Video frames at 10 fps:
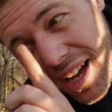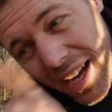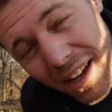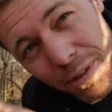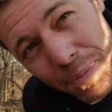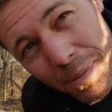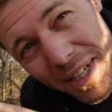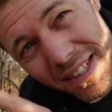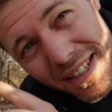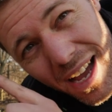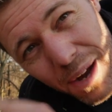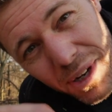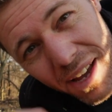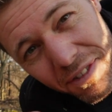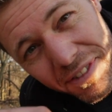I cannot promise I will
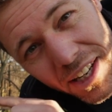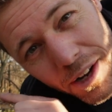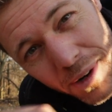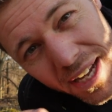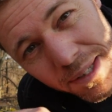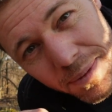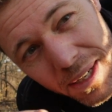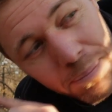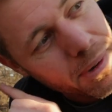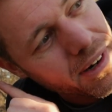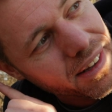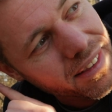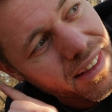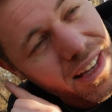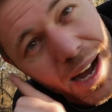have a video next week, but
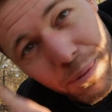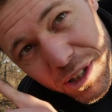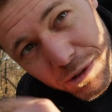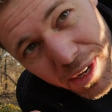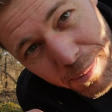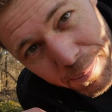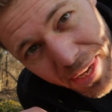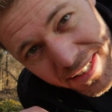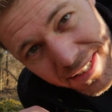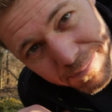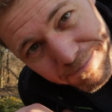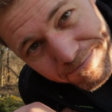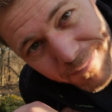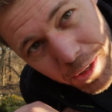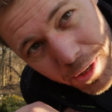I will try my best.
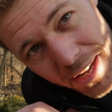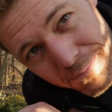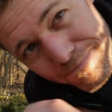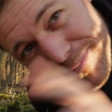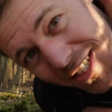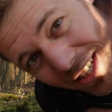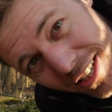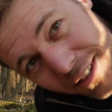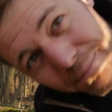Okay, see ya.